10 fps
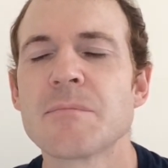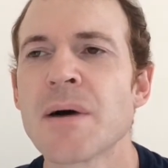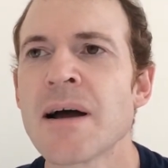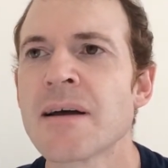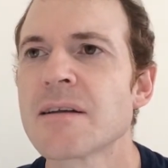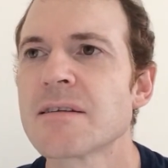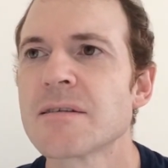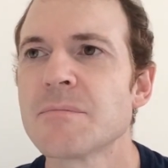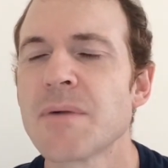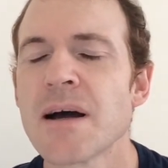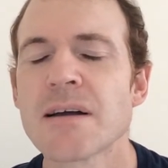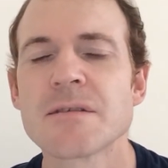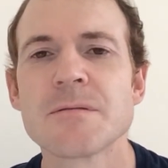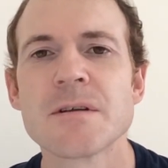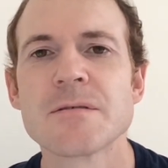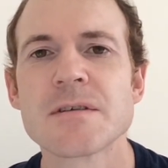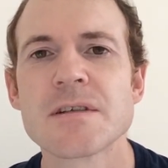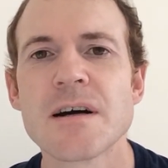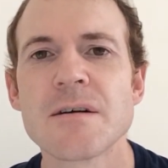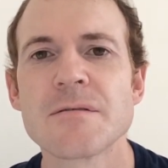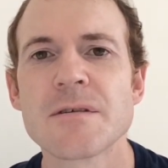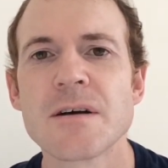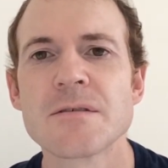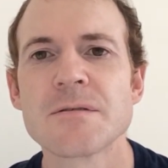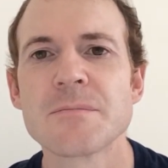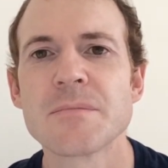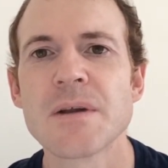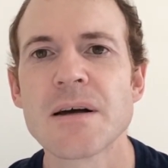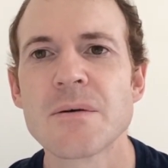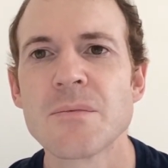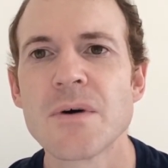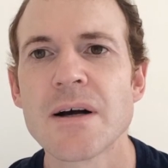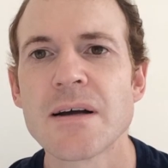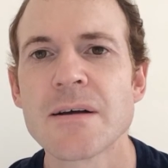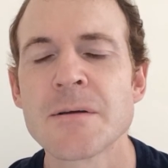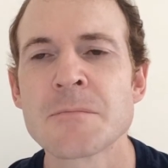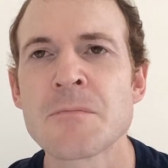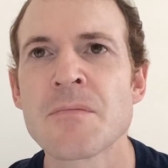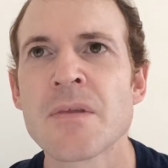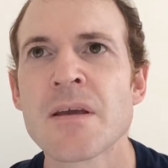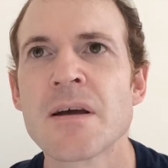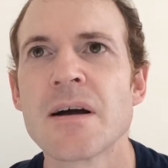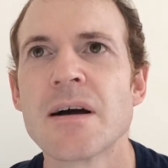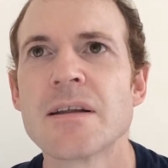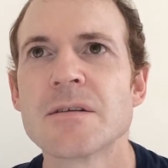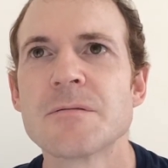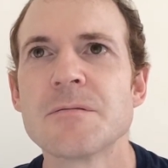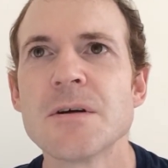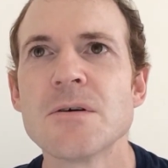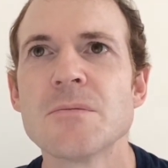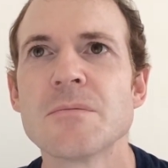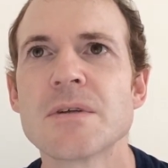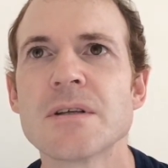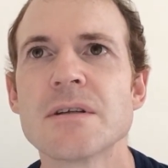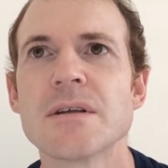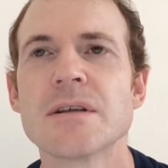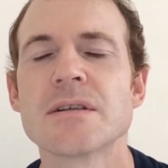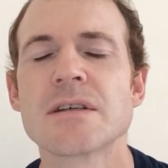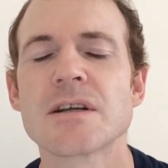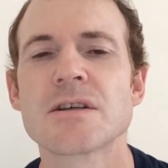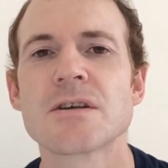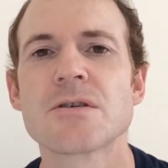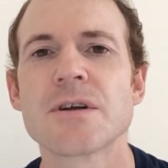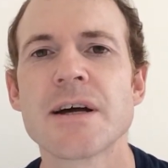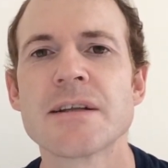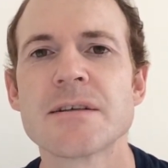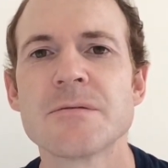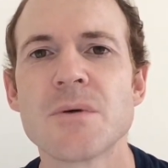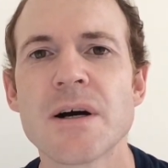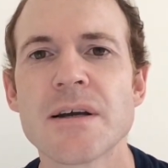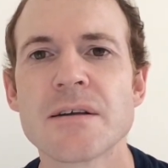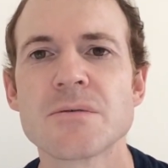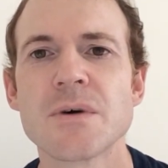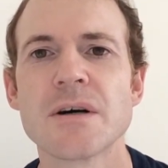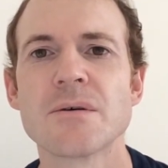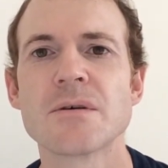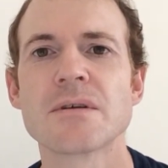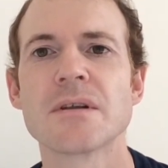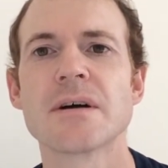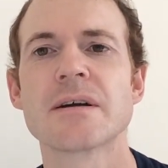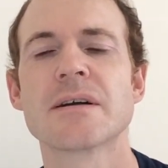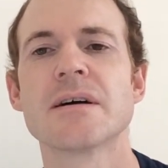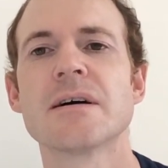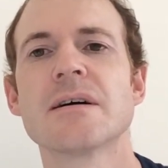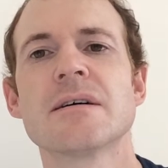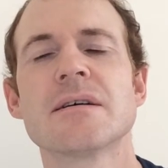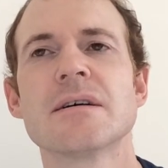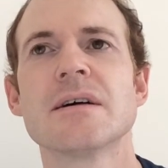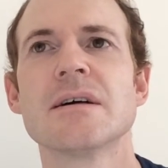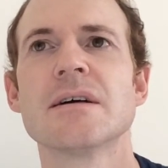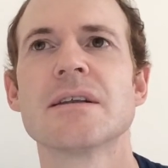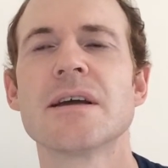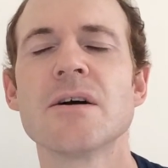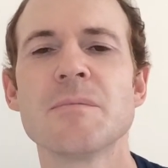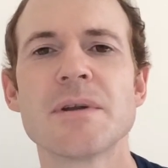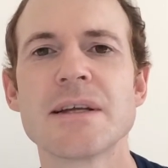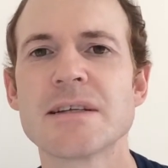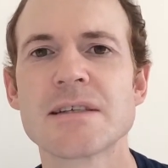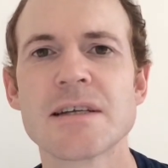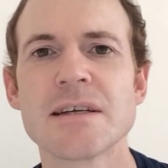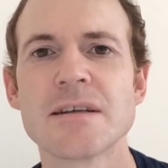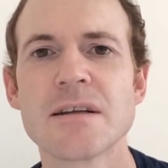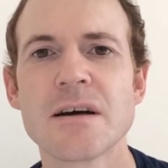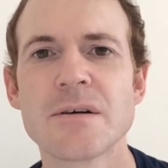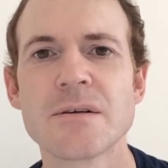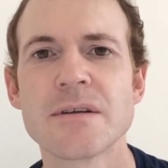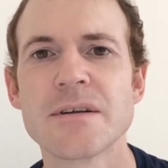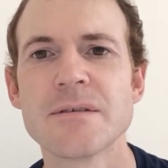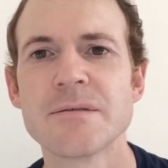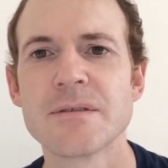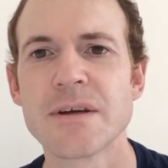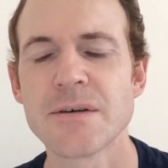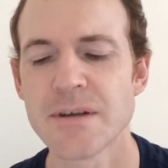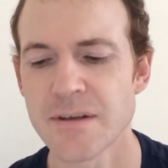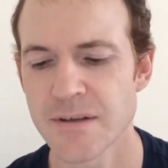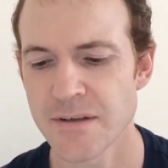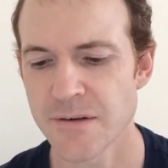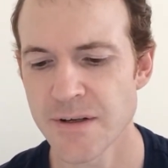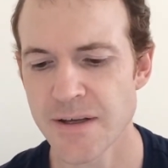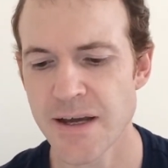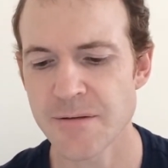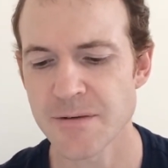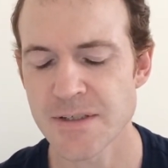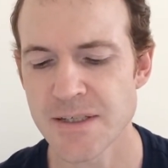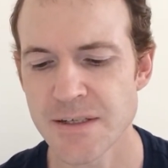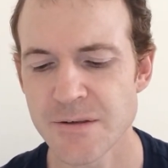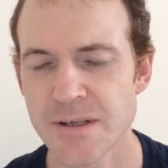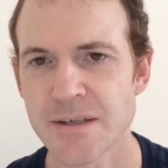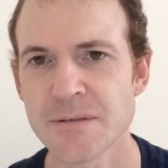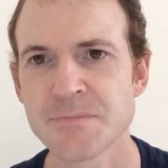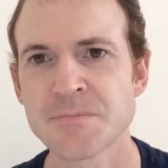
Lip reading: packed full of stuff, goes from black and white. And it's filmed in such a creative way as well. Like the opening scene alone, they're in a cafeteria.